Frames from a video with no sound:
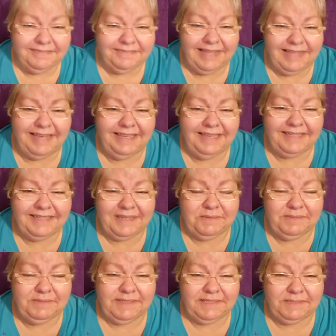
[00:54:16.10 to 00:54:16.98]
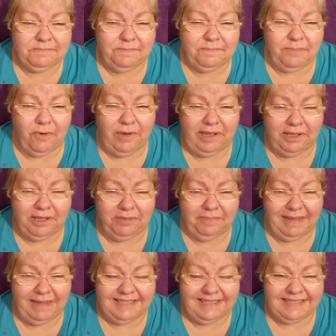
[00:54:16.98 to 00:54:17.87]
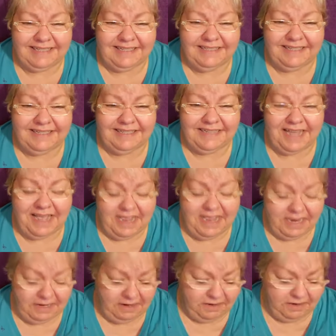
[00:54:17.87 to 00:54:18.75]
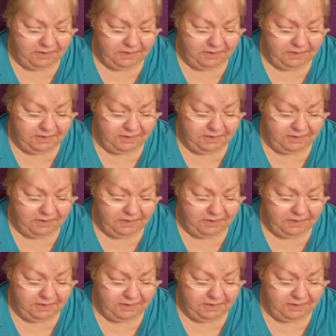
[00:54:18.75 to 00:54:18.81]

I guess I'm spoiled by Sensodyne.